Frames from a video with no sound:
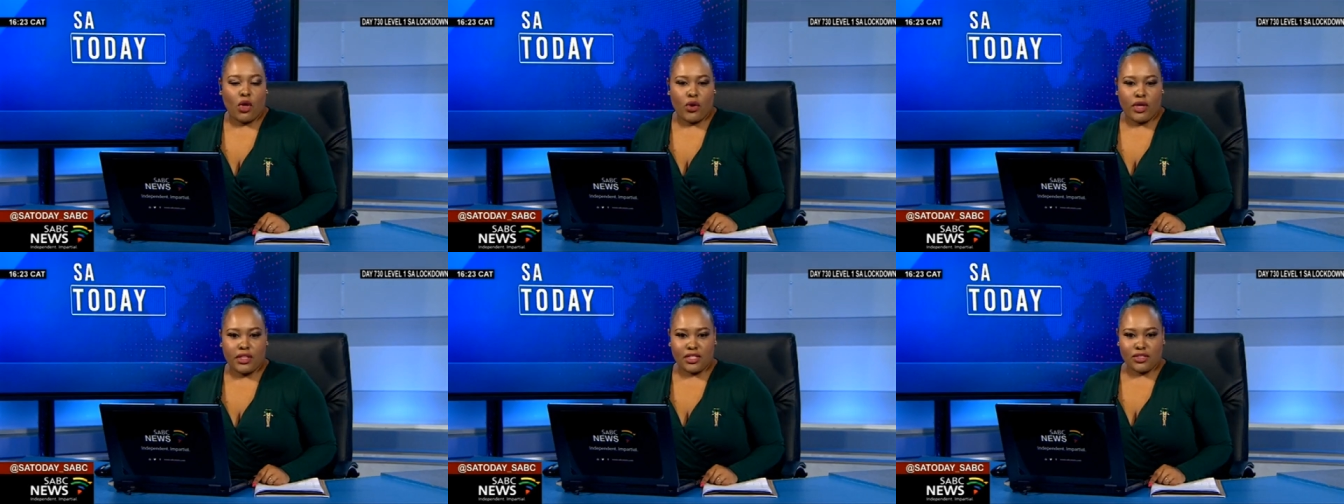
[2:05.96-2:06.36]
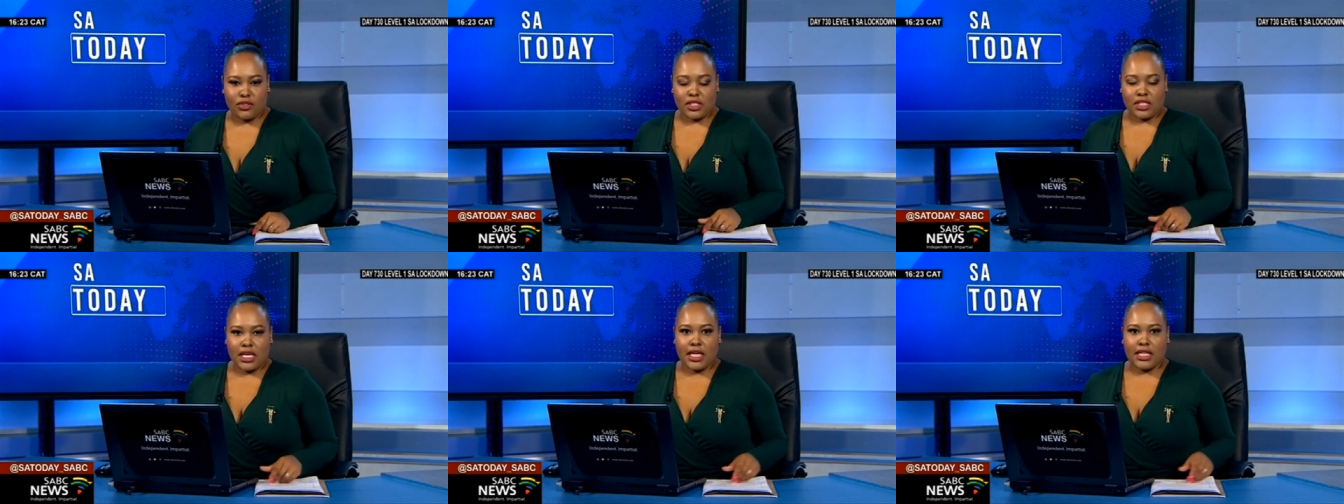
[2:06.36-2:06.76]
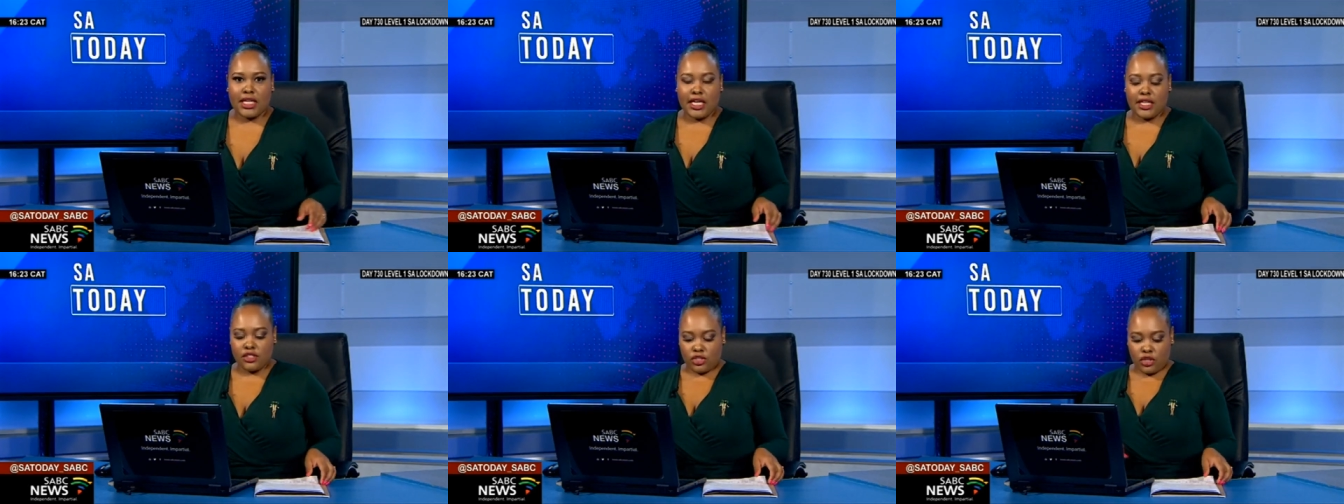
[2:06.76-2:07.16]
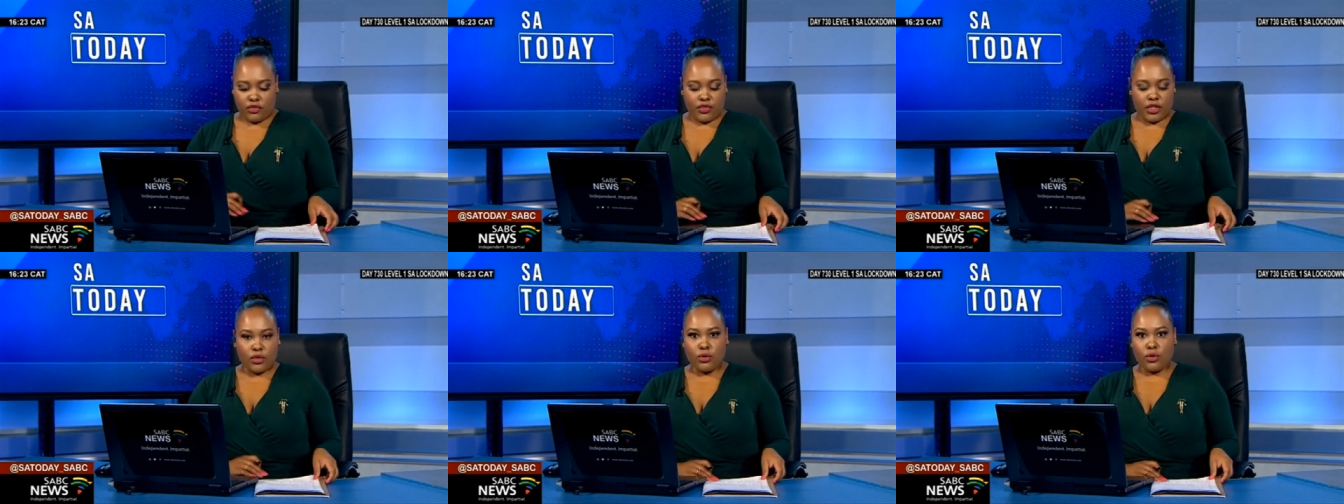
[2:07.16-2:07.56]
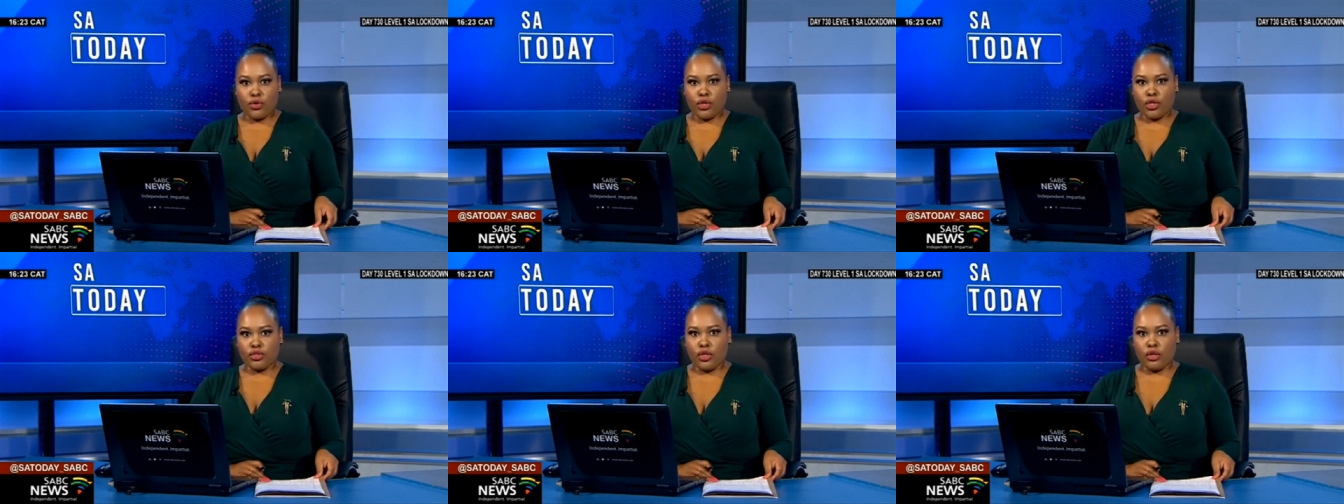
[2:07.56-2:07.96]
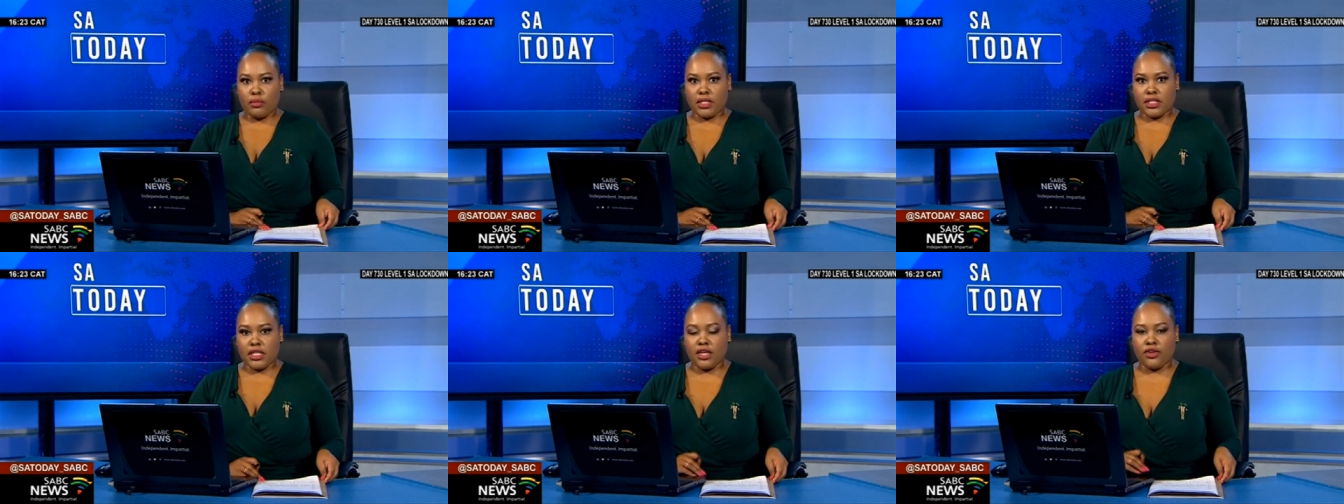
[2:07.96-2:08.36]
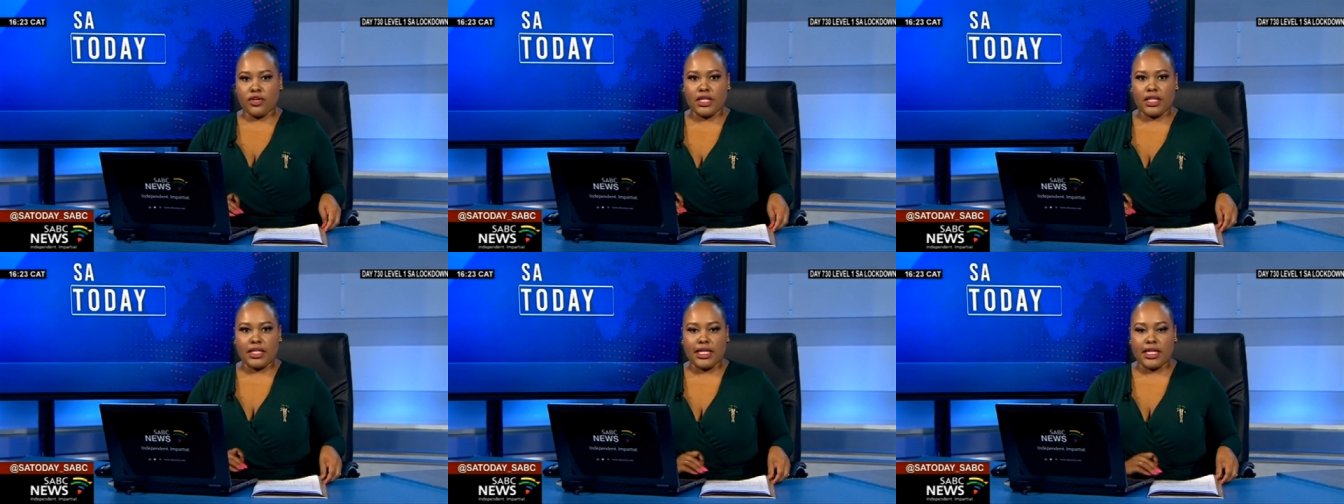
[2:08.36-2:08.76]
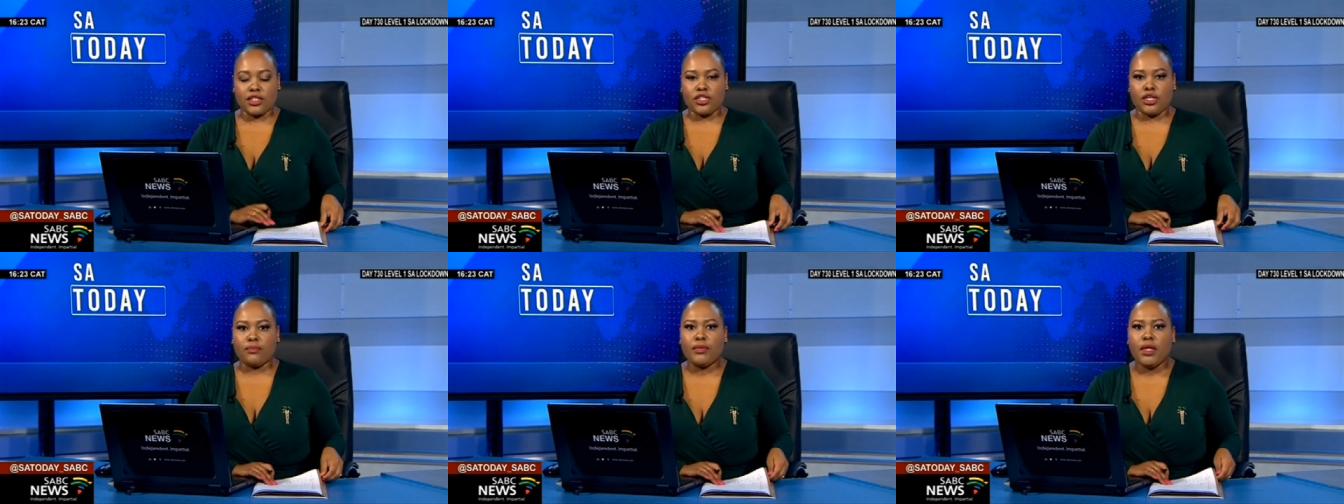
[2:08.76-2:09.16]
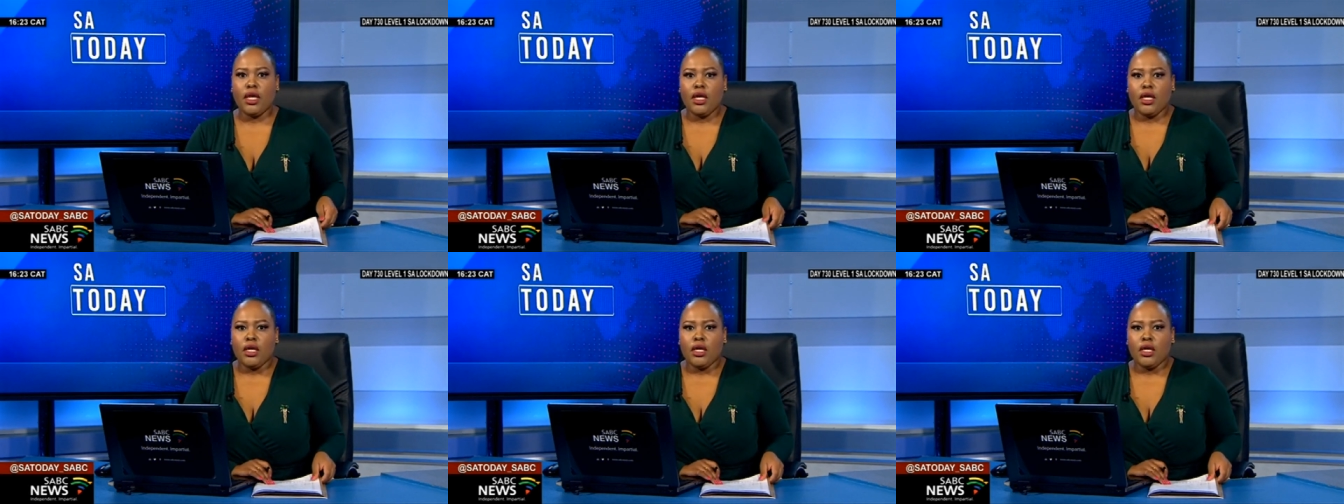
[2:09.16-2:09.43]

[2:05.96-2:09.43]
All right, that's on the sidelines of the inaugural Don Mattera lecture.